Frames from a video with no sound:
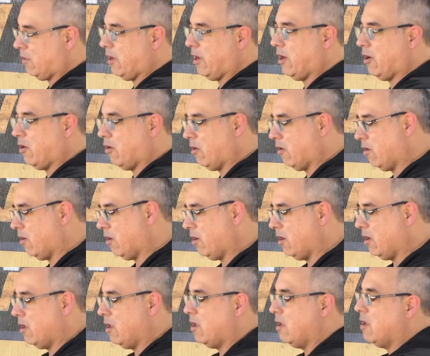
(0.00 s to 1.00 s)
They are
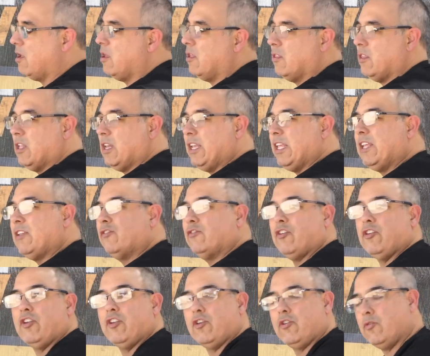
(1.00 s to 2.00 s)
the
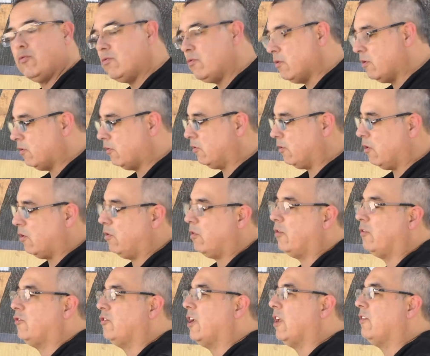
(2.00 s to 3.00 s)
least new. So
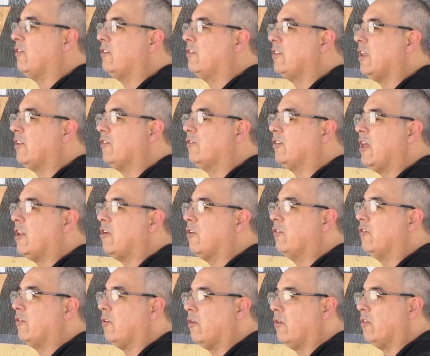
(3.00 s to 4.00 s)
the dead
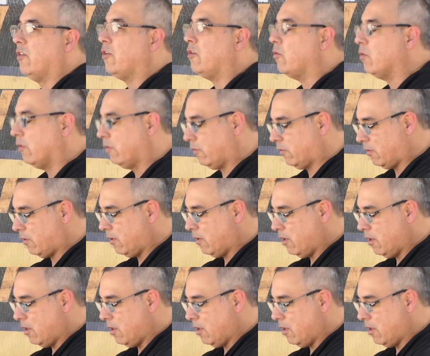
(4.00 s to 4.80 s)
centers are the newest